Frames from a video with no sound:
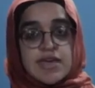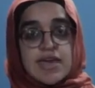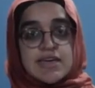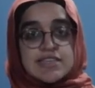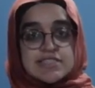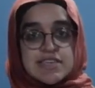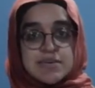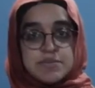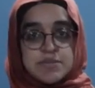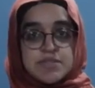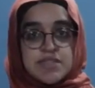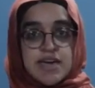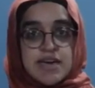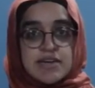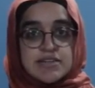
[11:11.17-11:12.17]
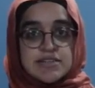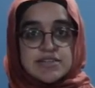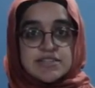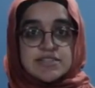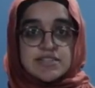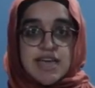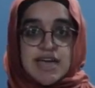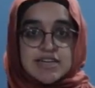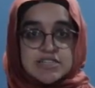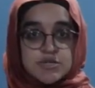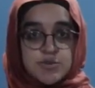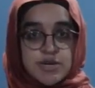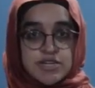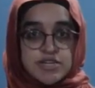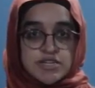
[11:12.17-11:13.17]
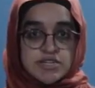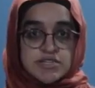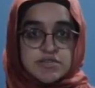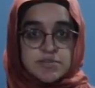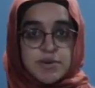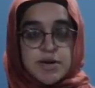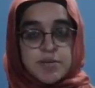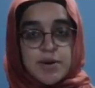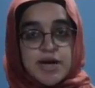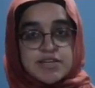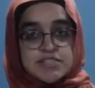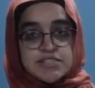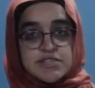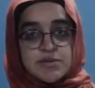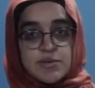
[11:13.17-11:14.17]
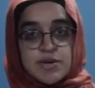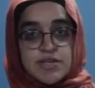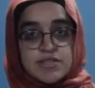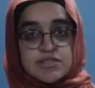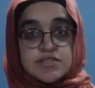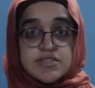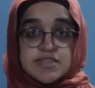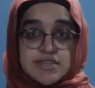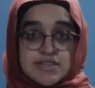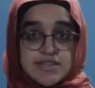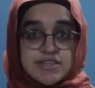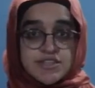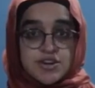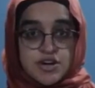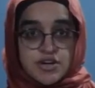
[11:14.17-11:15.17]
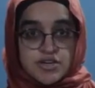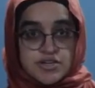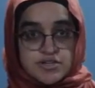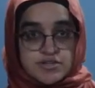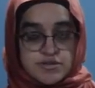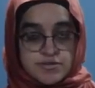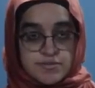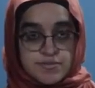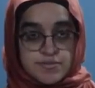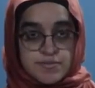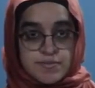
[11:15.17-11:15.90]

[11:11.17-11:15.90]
except that it is activated by binding with DNA target.